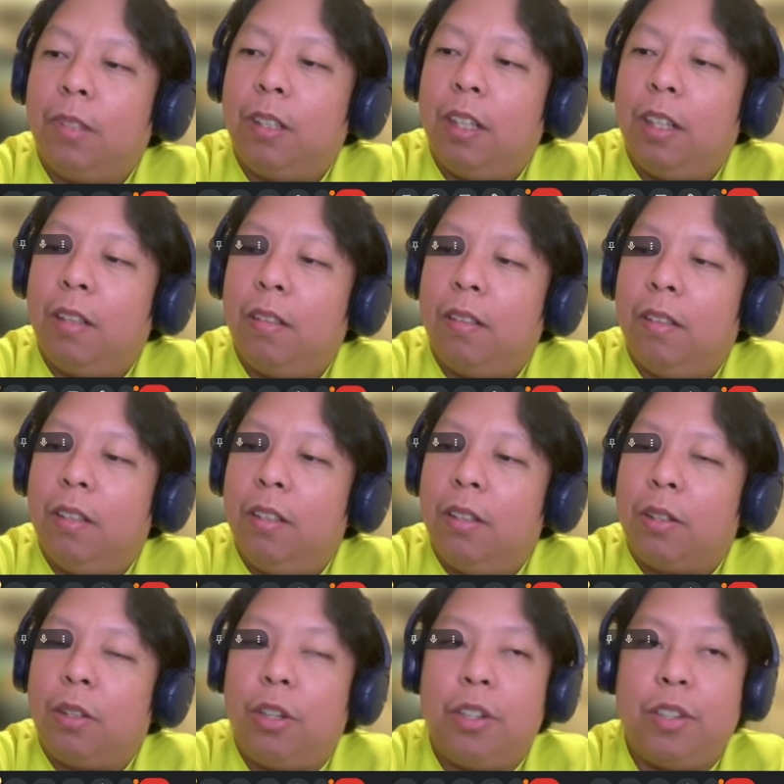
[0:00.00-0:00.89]
yeah,
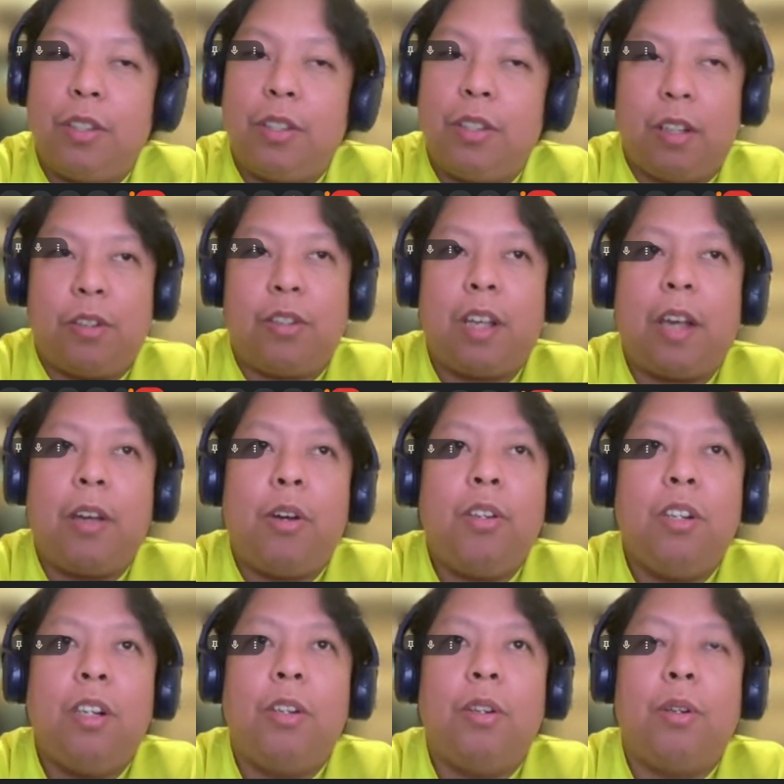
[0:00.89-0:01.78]
because I
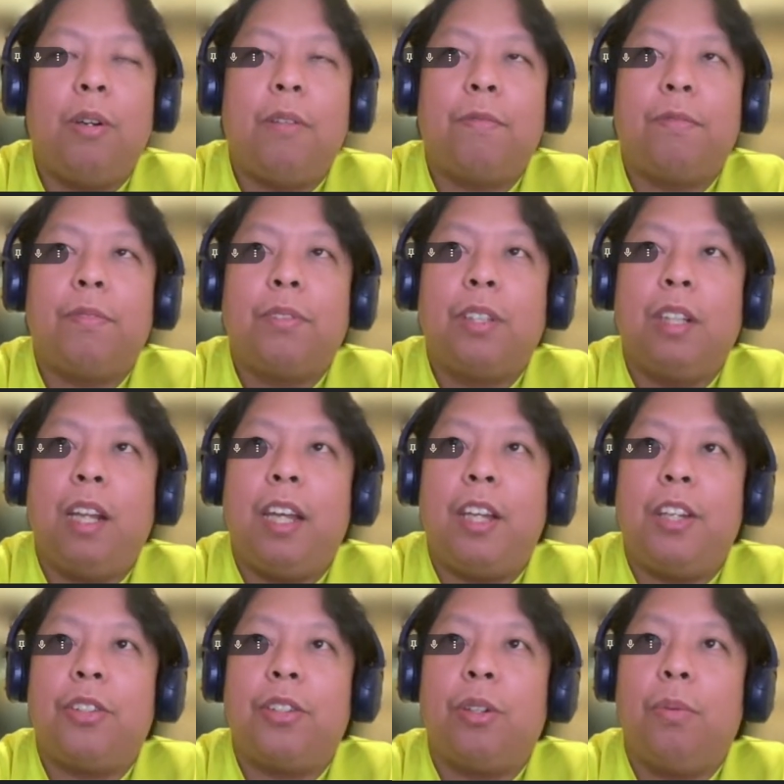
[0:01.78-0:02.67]
only know of
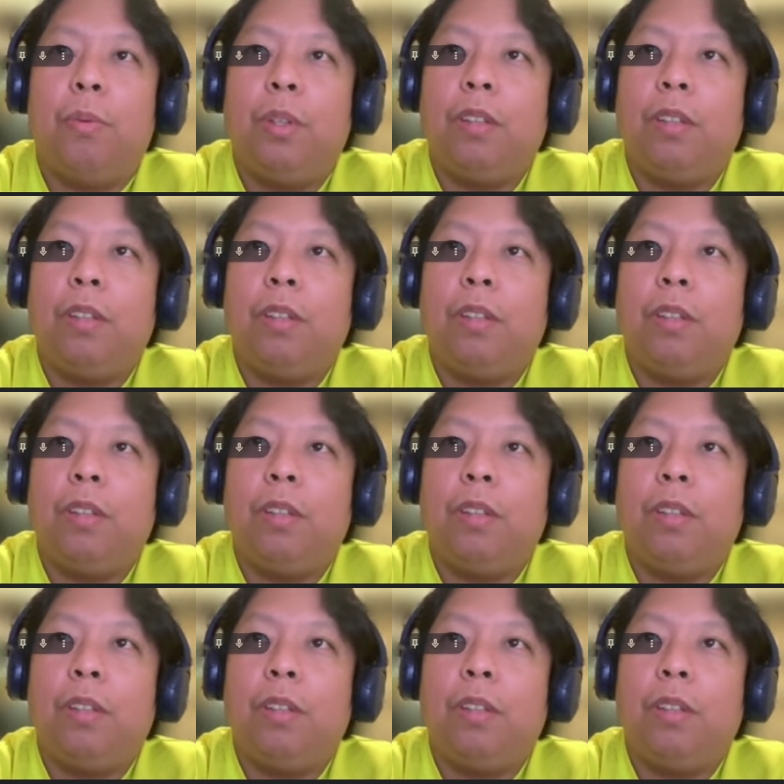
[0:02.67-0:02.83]
Silencio.